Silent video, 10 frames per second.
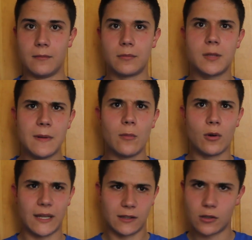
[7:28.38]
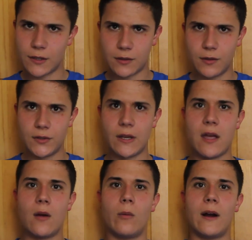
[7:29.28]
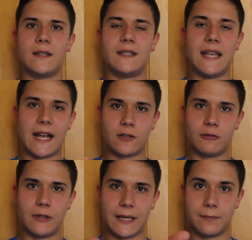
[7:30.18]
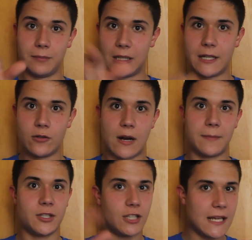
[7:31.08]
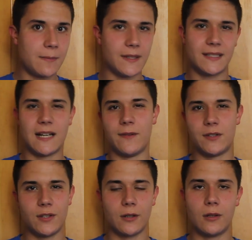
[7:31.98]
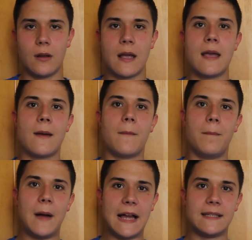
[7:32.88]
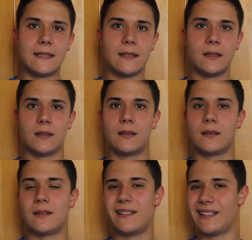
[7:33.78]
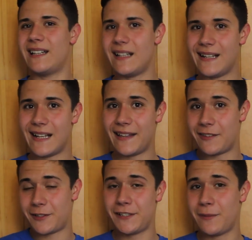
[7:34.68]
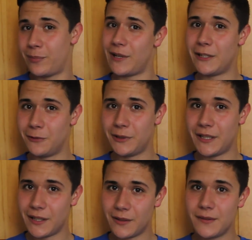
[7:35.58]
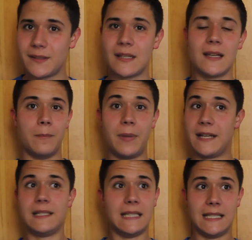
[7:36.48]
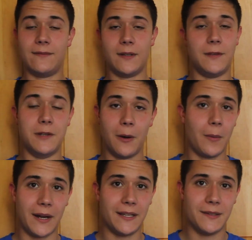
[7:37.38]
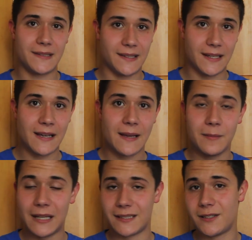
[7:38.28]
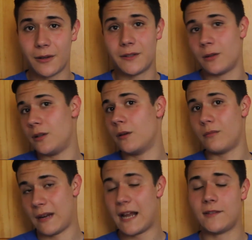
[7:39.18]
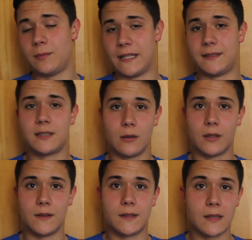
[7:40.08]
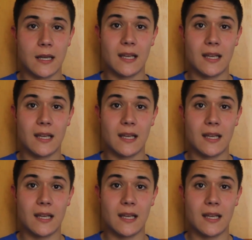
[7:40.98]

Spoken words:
to be more like the crystals, where it's the actual like blood drop shape instead of the circle. But they're still pretty cool to use. But even if you don't want to use the plastic tokens, or you don't have the plastic tokens,